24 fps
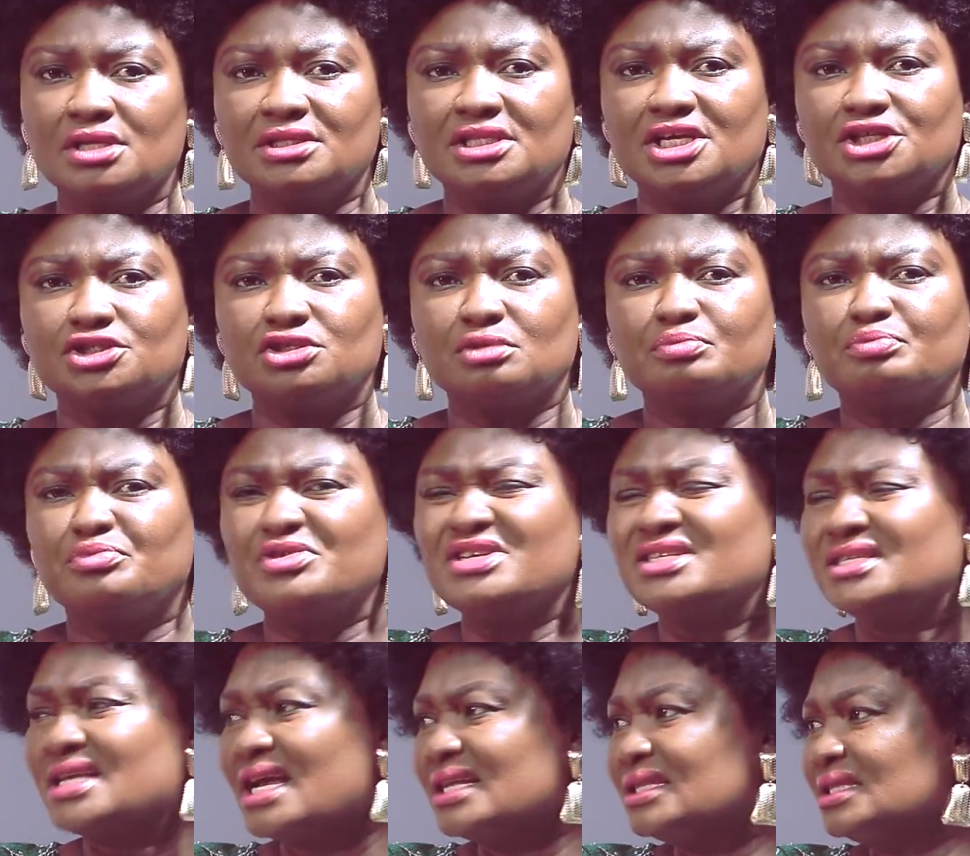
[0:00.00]
They should
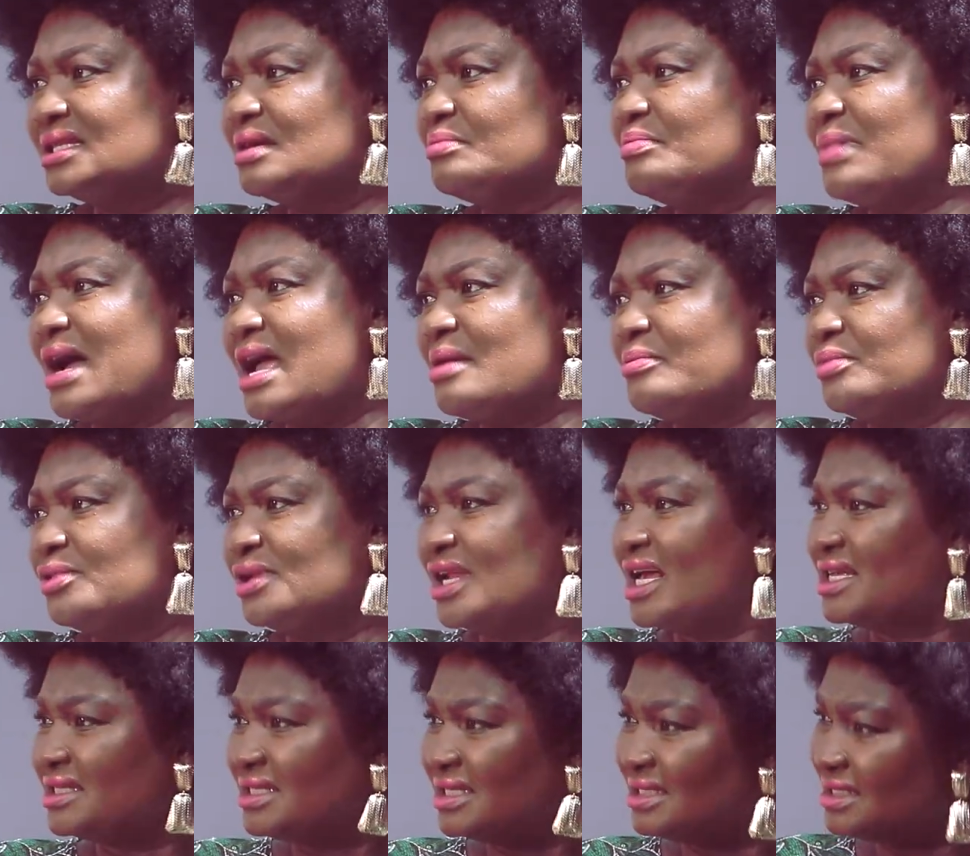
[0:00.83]
present the
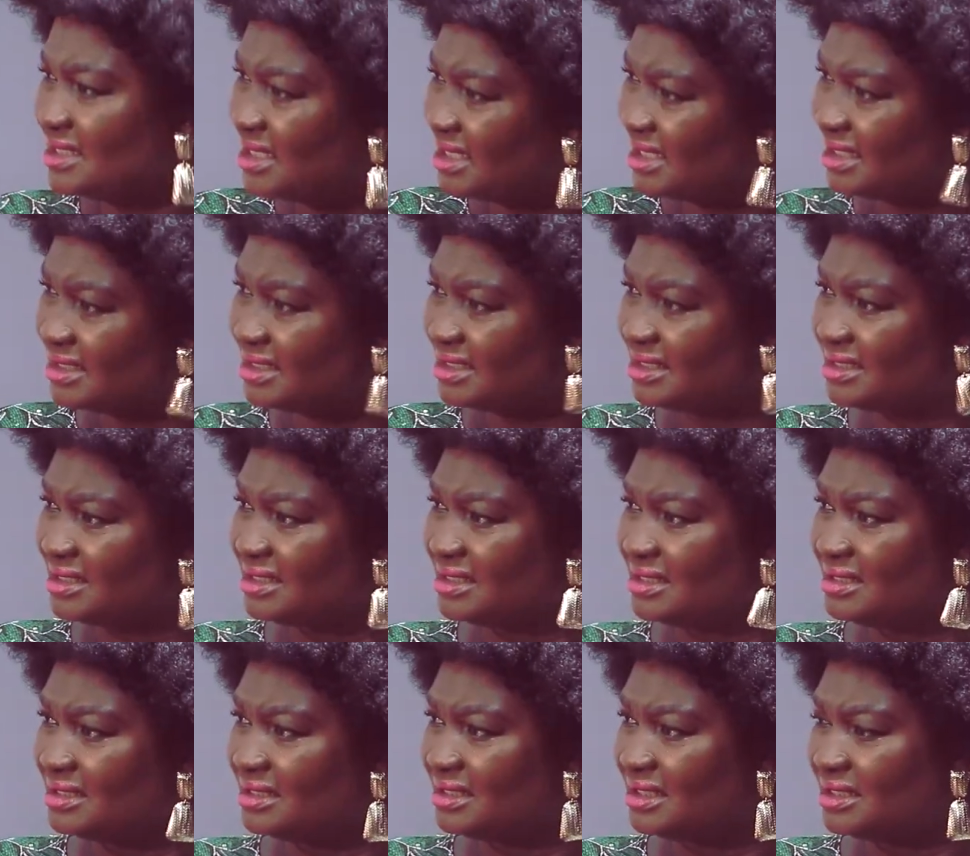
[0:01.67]
Bible as it is.
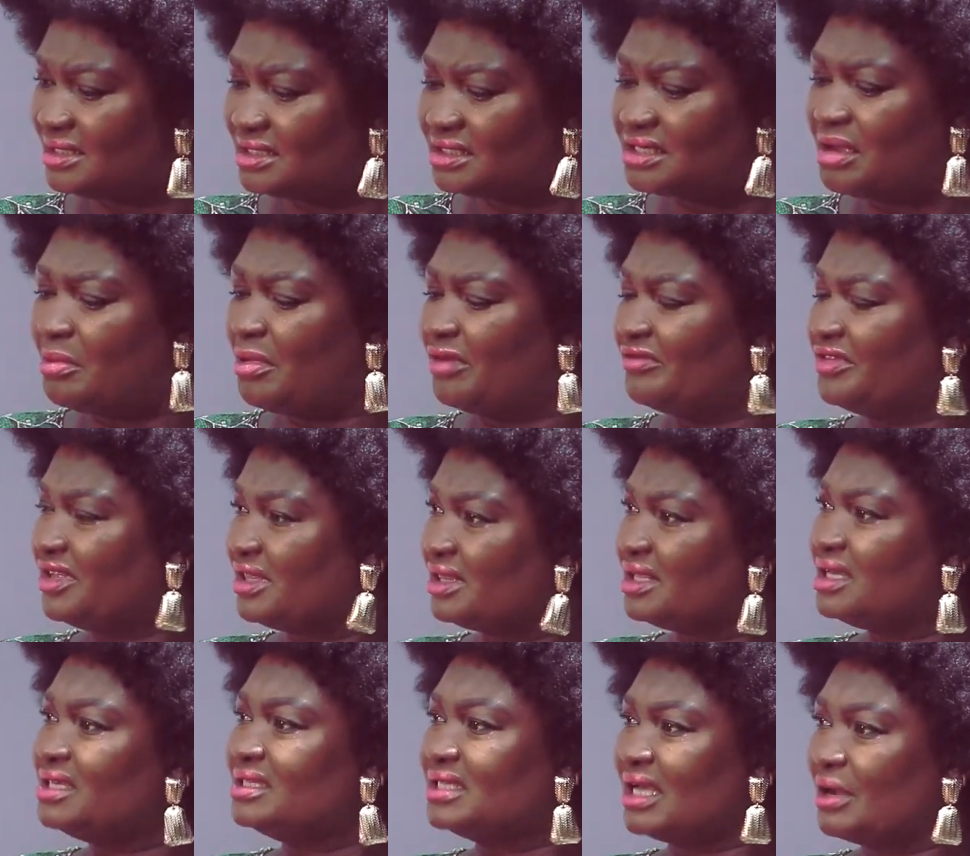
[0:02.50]
Some of the
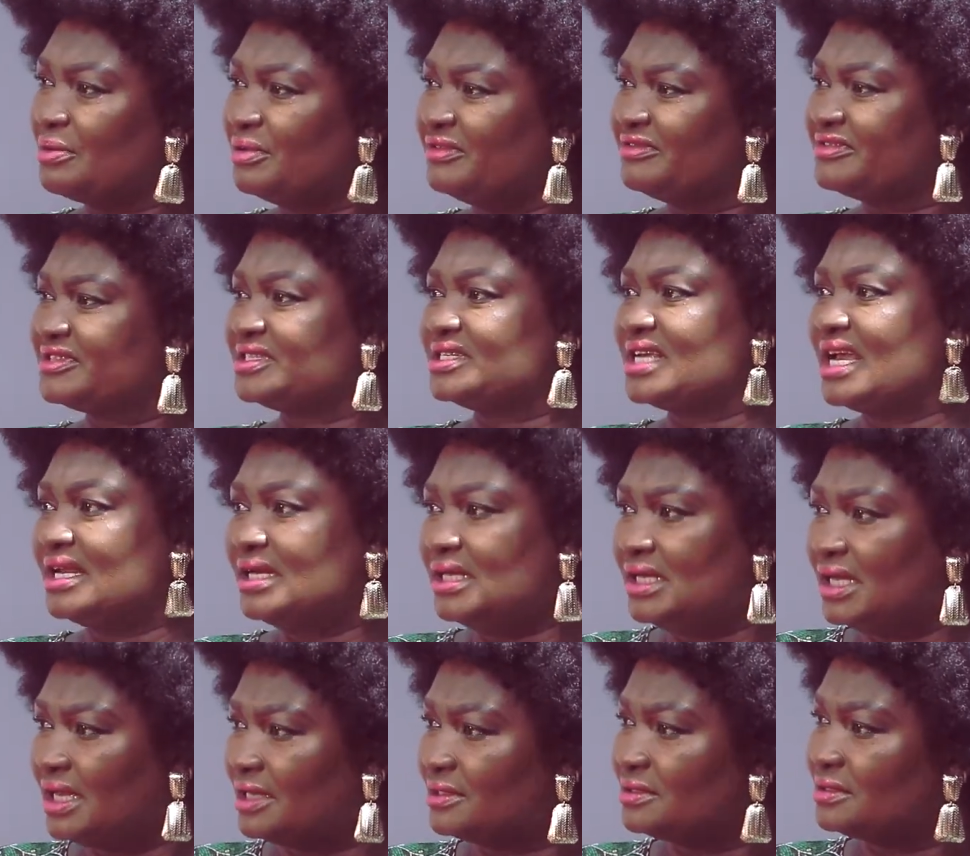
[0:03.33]
things that we've
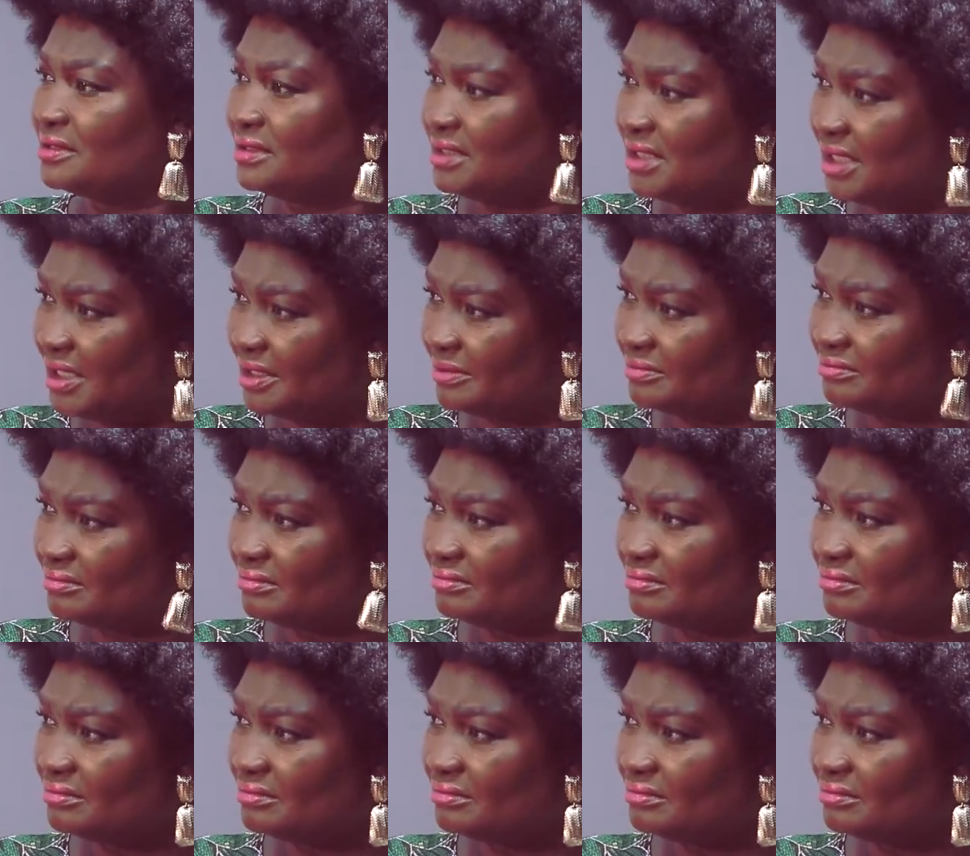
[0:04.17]
said here today.